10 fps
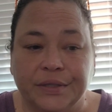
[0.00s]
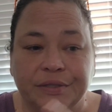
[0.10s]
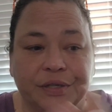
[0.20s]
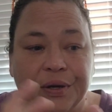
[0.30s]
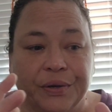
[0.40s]

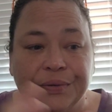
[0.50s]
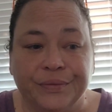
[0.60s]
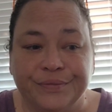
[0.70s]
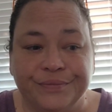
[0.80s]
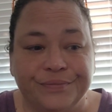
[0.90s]

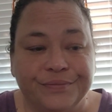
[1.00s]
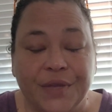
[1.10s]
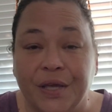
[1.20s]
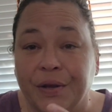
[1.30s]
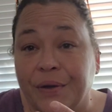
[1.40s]
so,
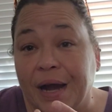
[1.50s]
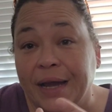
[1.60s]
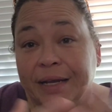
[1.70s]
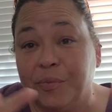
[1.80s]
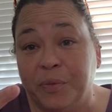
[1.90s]

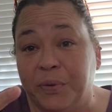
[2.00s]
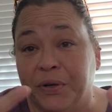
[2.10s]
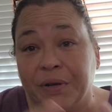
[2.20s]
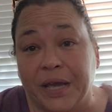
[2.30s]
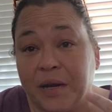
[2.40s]
I had to be
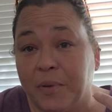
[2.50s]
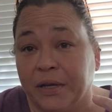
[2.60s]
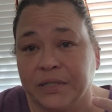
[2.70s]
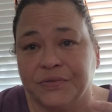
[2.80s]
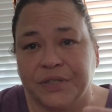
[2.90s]
put on
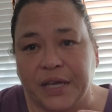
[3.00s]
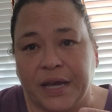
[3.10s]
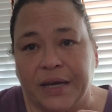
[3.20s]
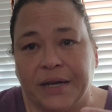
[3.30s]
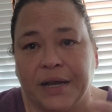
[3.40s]
antibiotics for
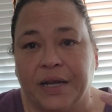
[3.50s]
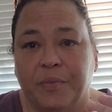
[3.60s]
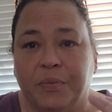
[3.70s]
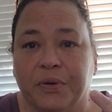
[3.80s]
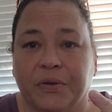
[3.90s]
that. I
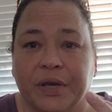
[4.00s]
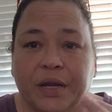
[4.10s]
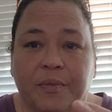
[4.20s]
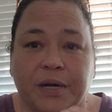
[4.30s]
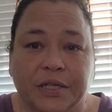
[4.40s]
had to be put on
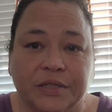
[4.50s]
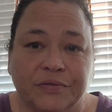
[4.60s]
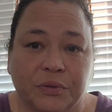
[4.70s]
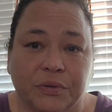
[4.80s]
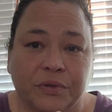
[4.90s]
antibiotics
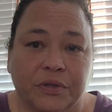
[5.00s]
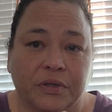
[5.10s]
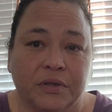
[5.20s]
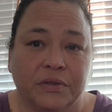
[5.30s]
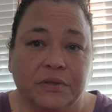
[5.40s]
for
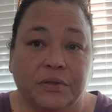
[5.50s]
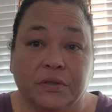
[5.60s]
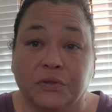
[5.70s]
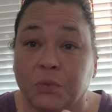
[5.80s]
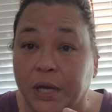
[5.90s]
the
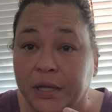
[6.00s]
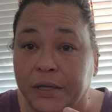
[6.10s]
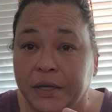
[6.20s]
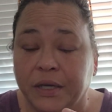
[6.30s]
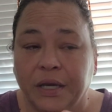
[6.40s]

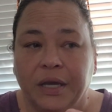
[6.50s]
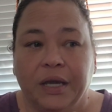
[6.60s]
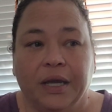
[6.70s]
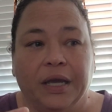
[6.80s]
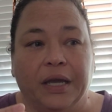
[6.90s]
swelling,
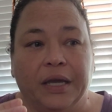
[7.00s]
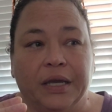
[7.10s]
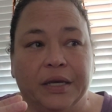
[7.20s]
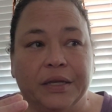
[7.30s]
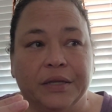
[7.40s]

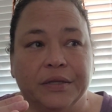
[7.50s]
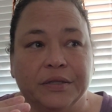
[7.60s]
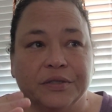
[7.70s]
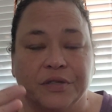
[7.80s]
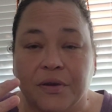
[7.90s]
and
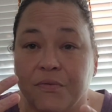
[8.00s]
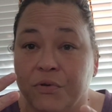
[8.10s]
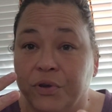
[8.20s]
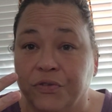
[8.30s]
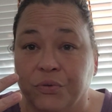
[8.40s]
the
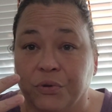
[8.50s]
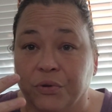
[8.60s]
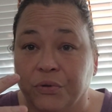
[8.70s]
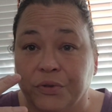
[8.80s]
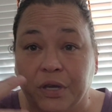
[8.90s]
steroids
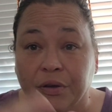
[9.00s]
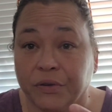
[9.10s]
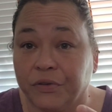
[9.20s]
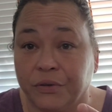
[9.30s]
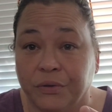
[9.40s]
are
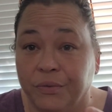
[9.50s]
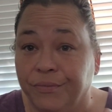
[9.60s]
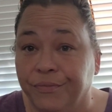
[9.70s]
there to